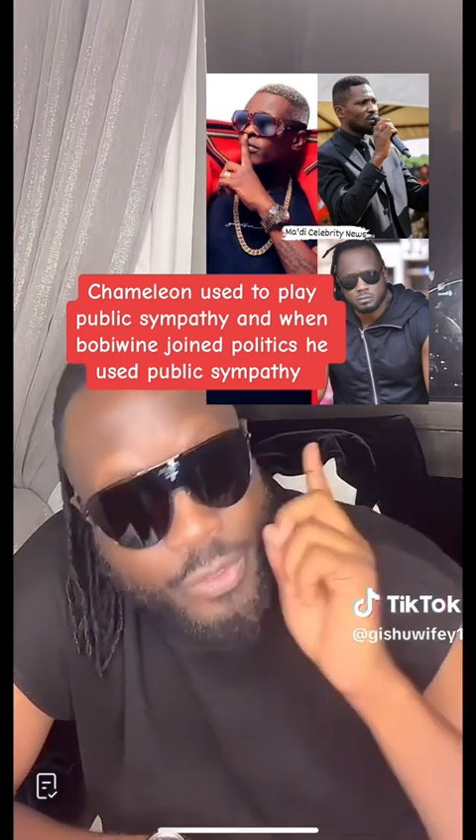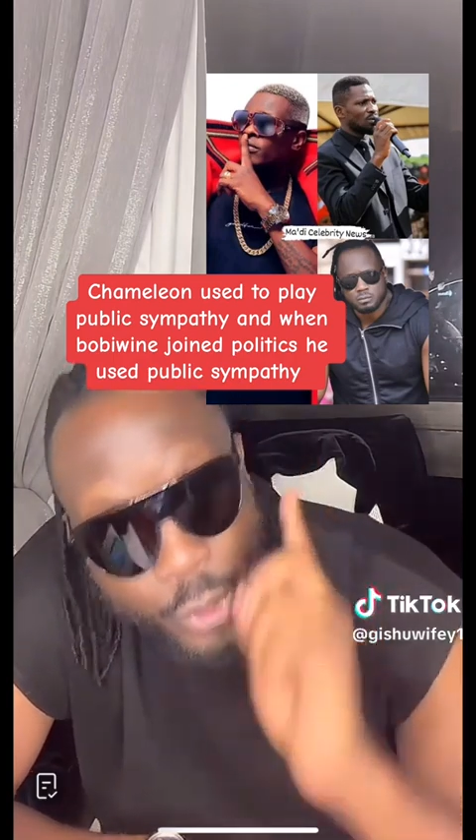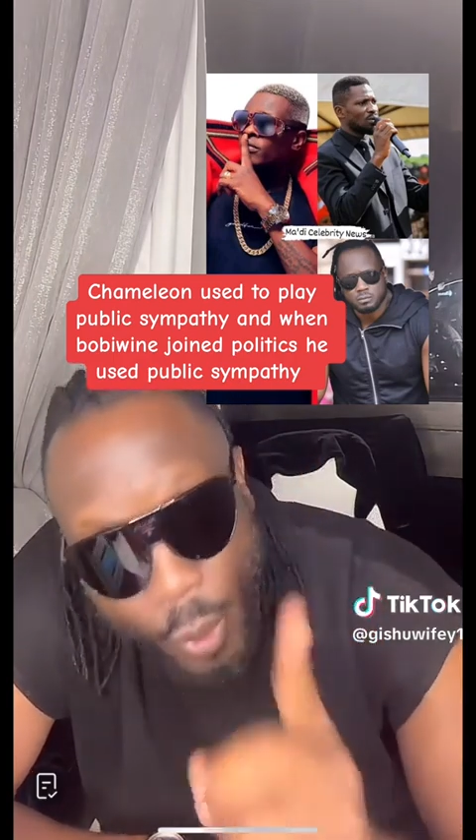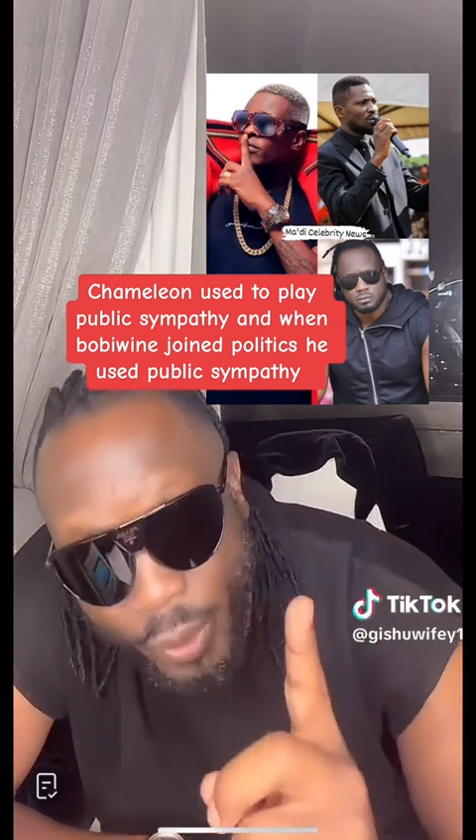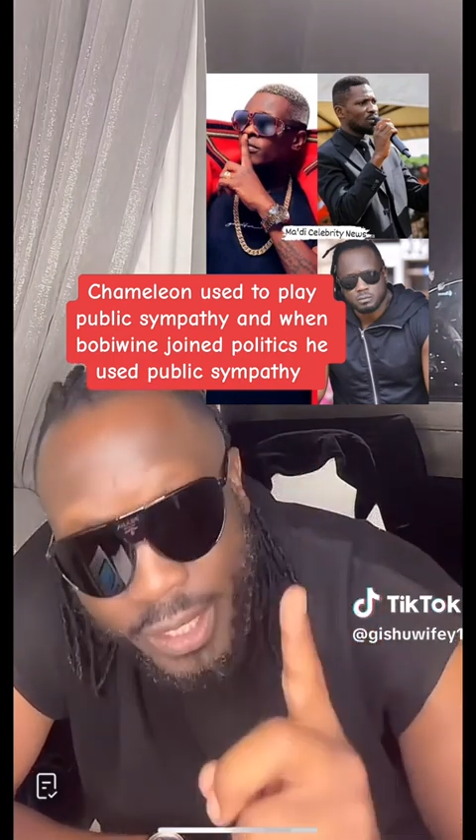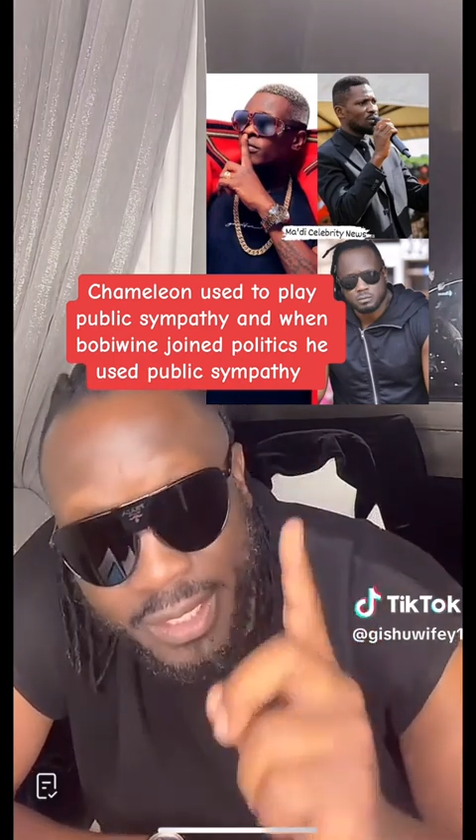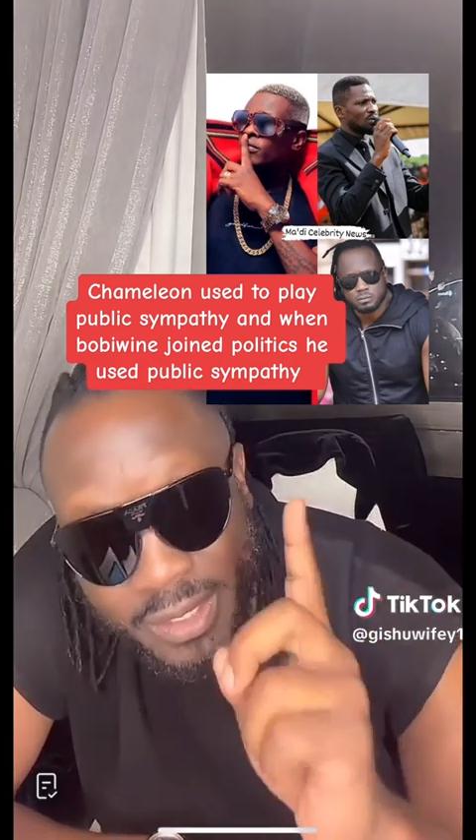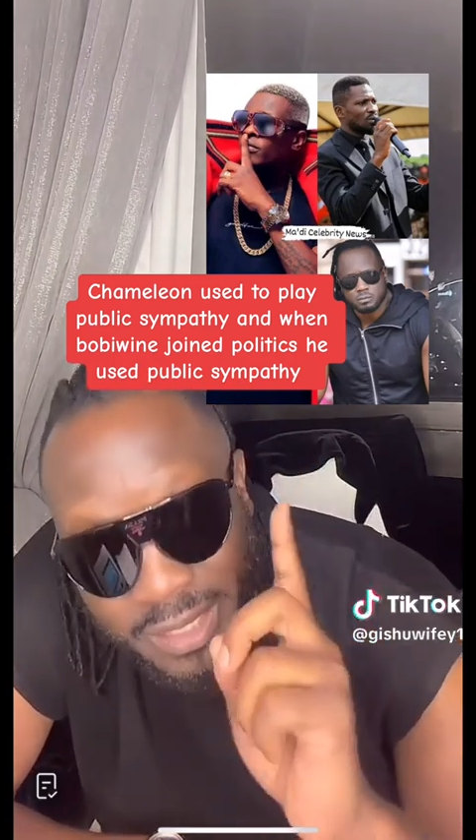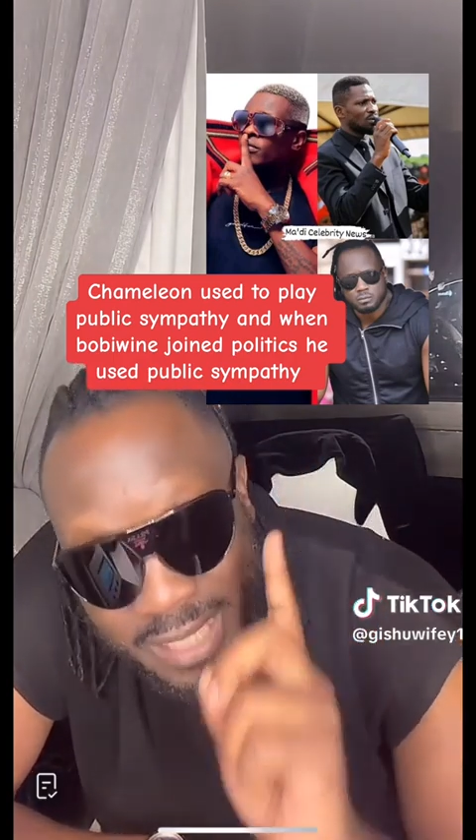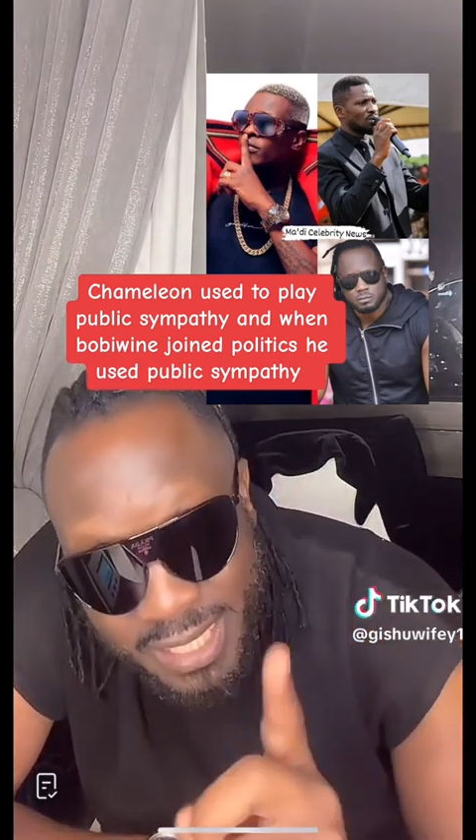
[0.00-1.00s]
Though it
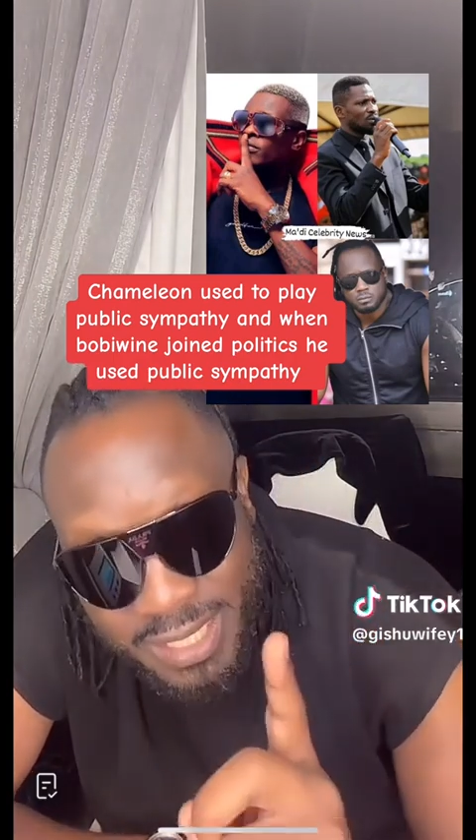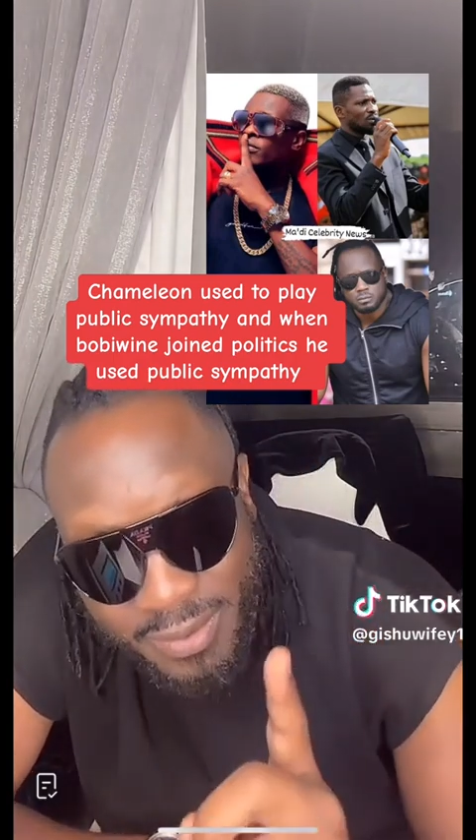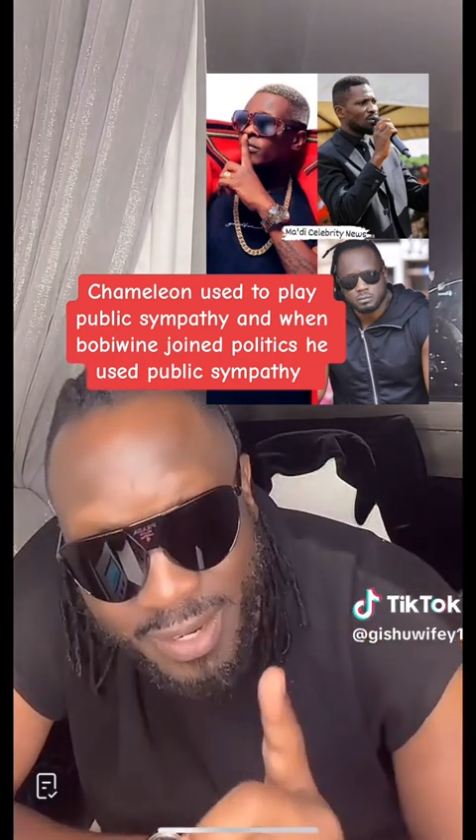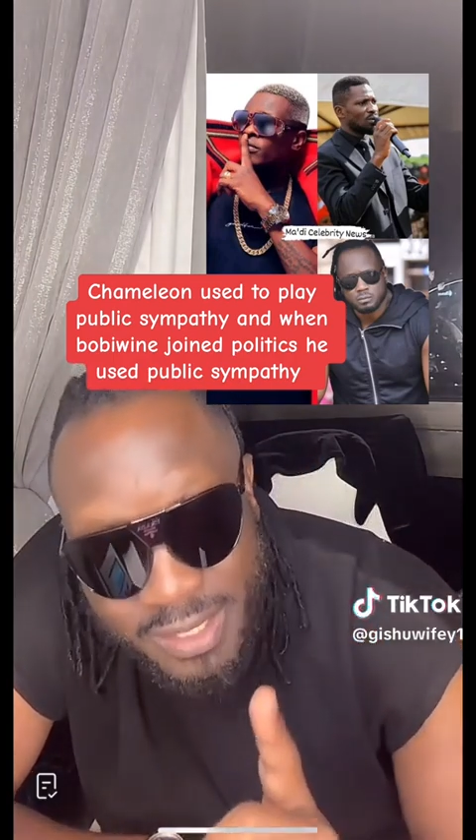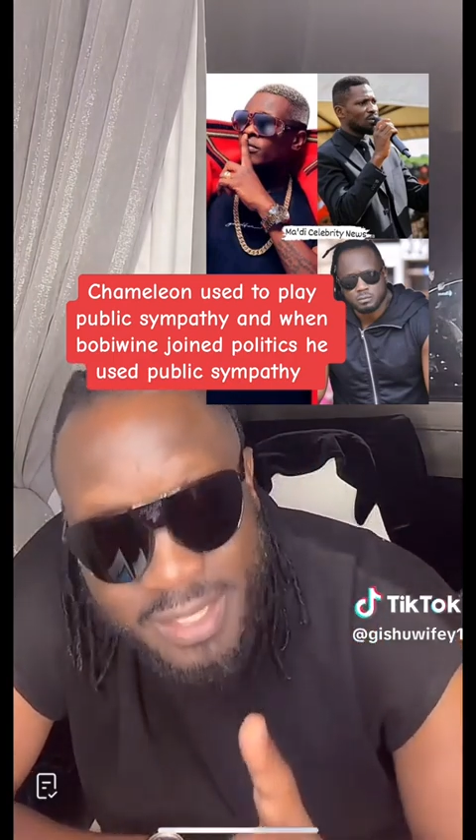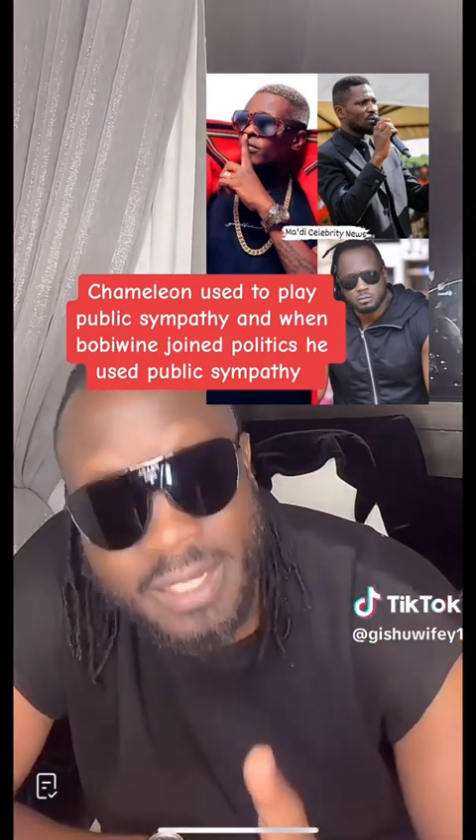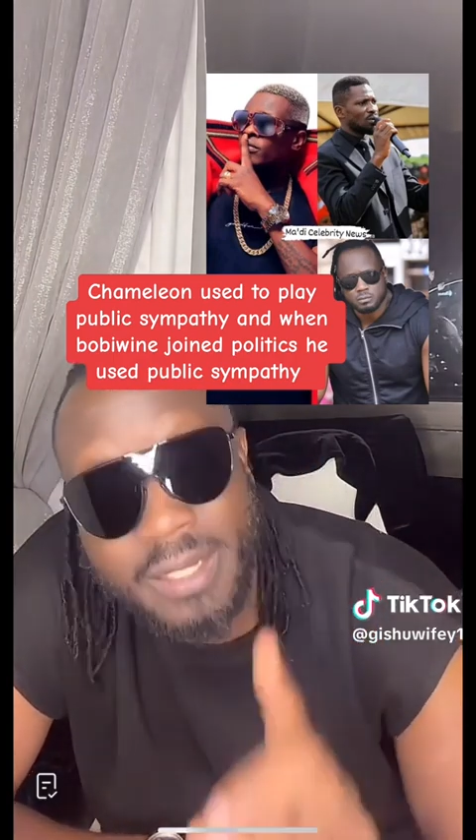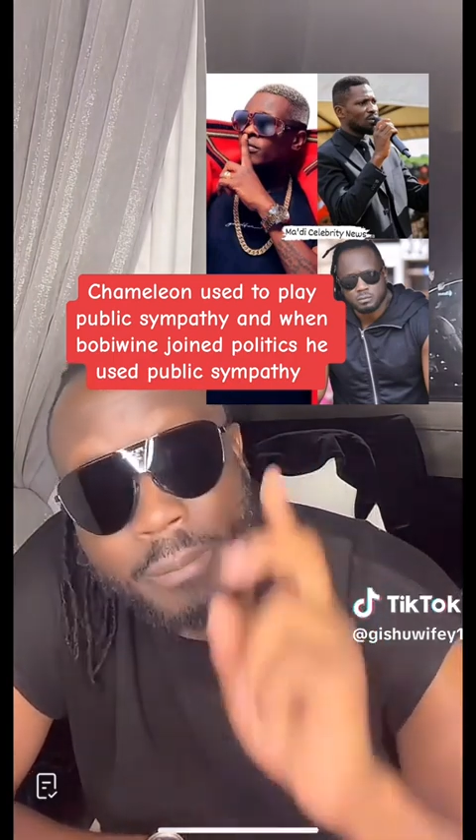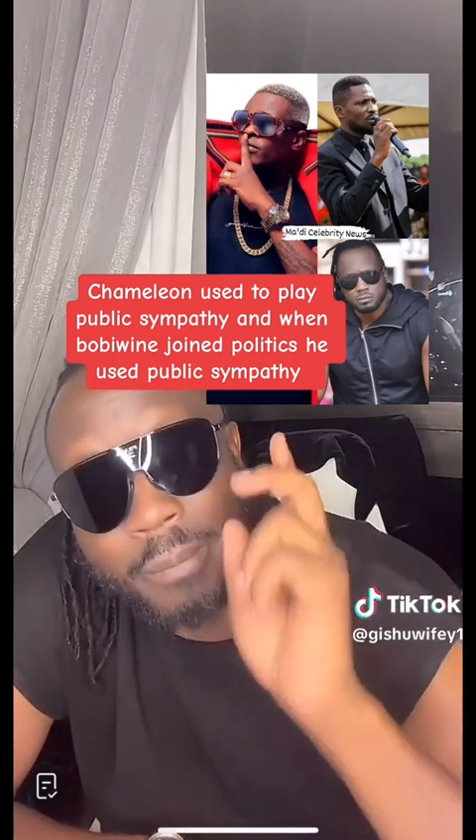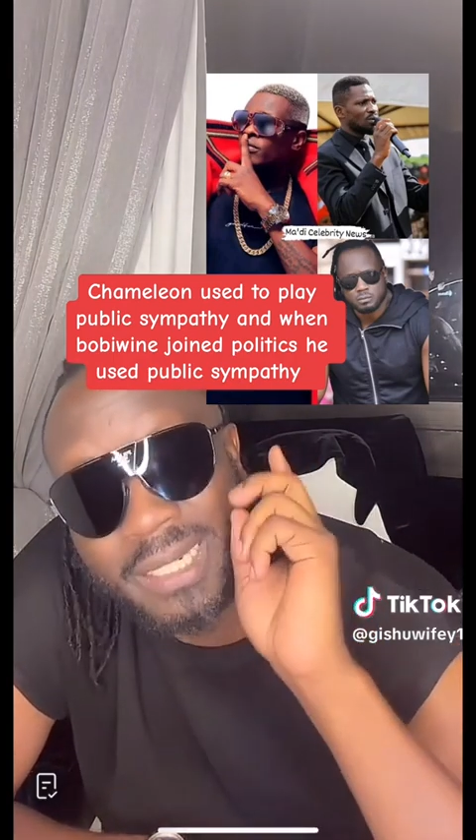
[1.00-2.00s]
is dangerous,
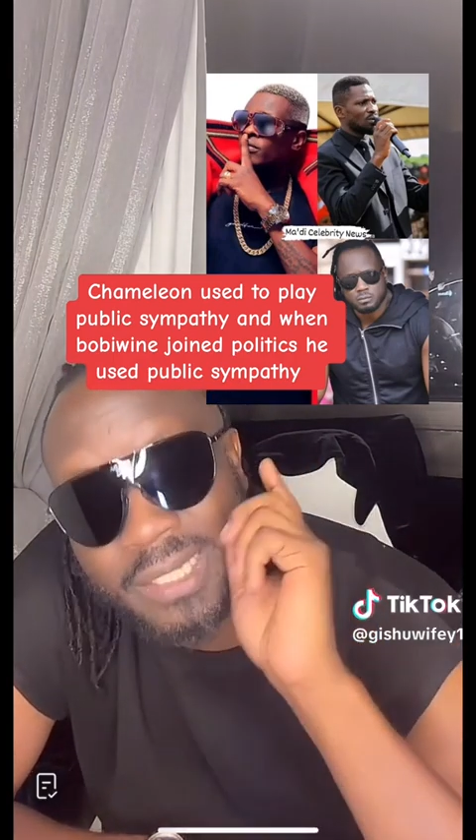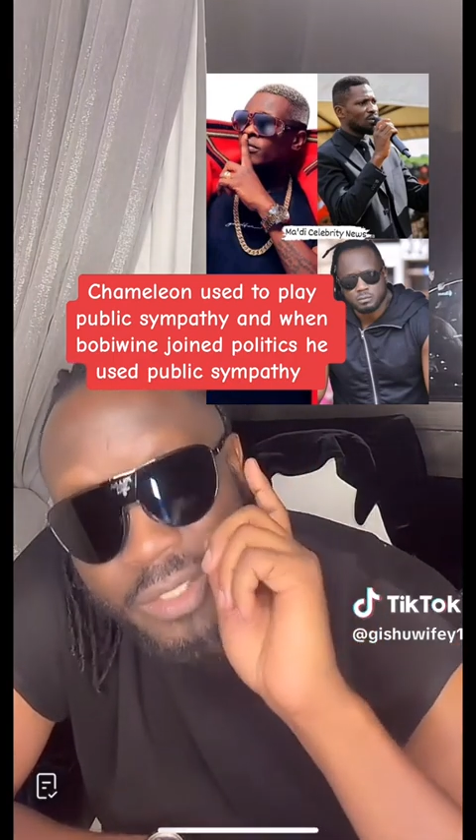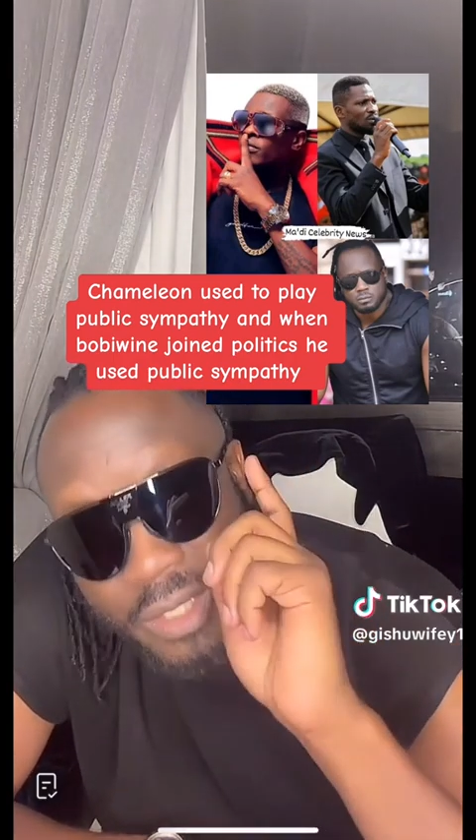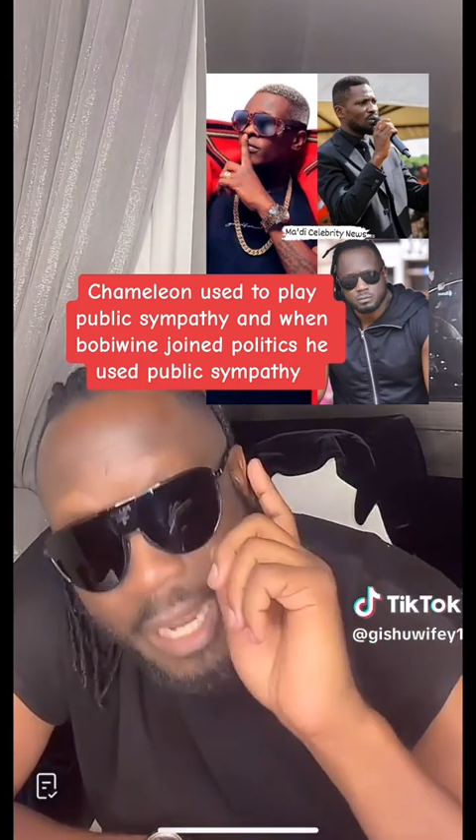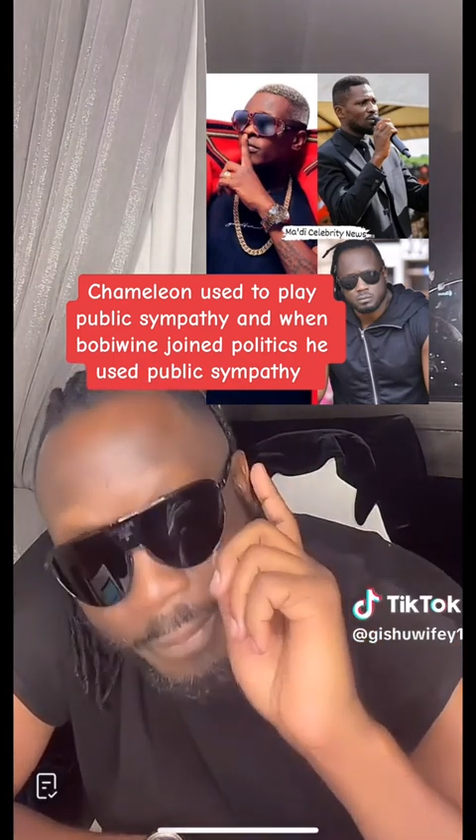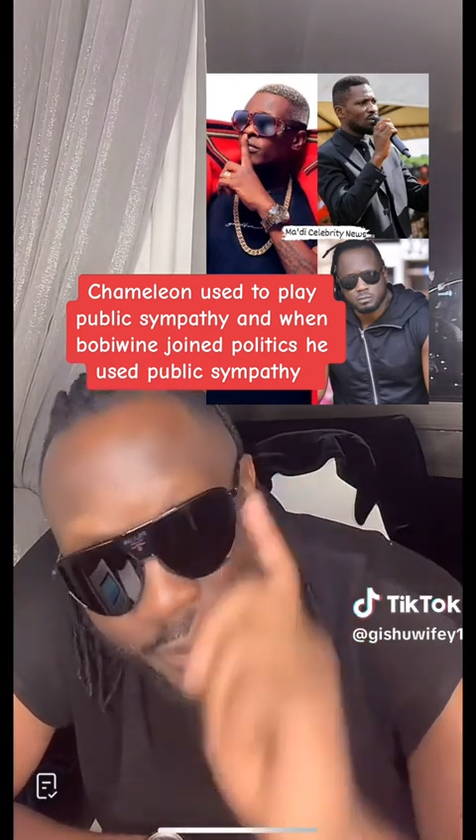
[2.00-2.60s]
but it's